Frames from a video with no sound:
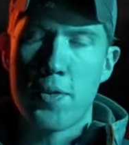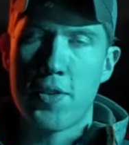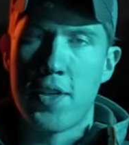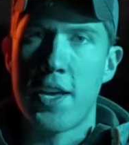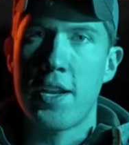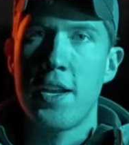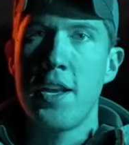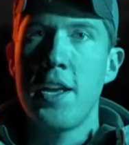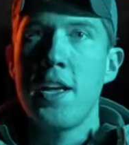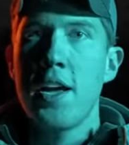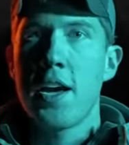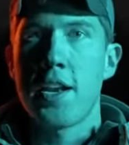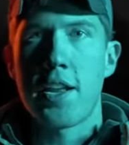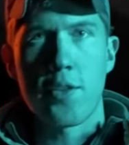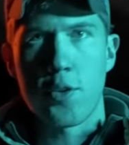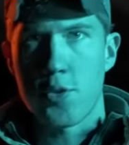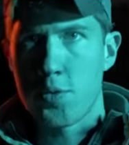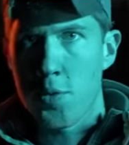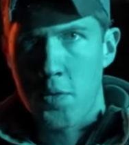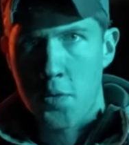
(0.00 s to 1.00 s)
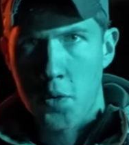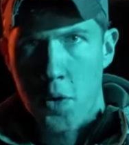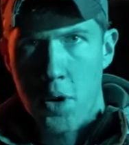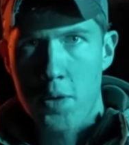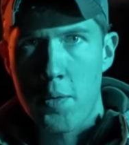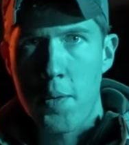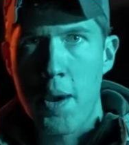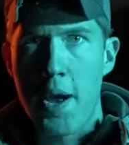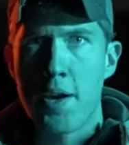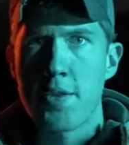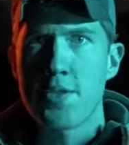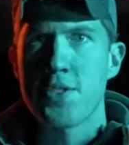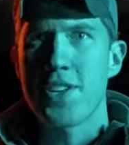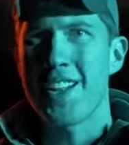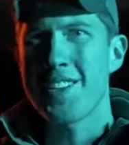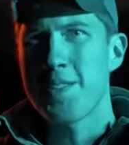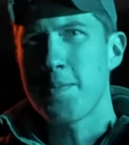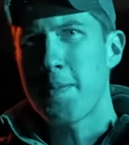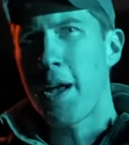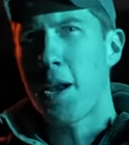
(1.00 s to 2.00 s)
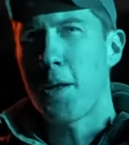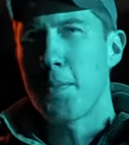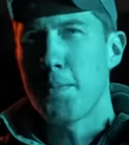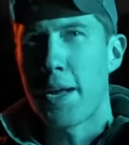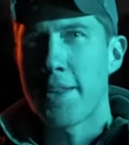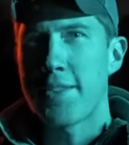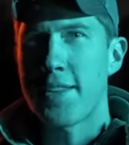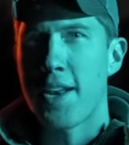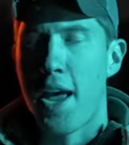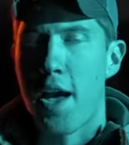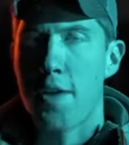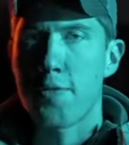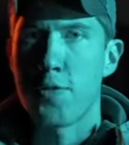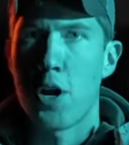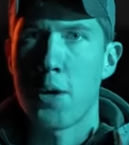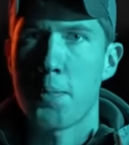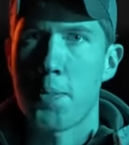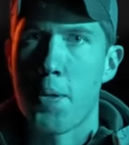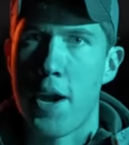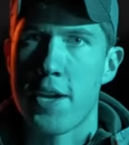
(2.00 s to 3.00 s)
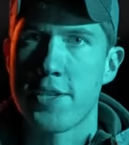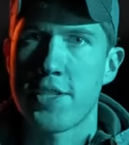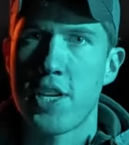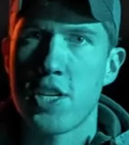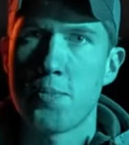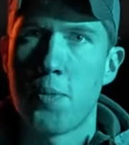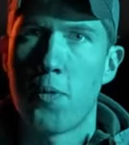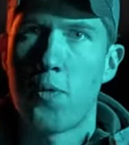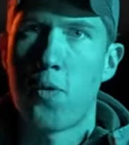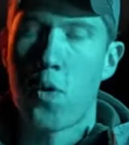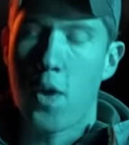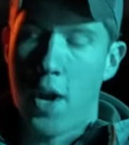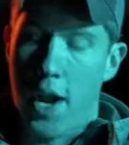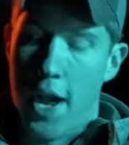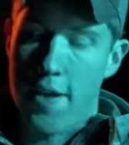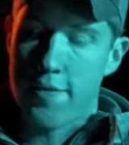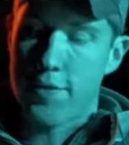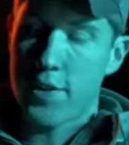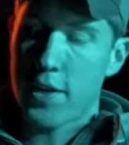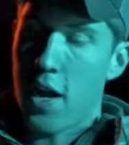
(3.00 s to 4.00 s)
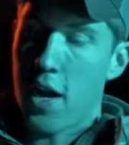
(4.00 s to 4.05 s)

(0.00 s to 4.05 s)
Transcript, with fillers: with it another three 400 rounds and it's about a month and a half long process before I have the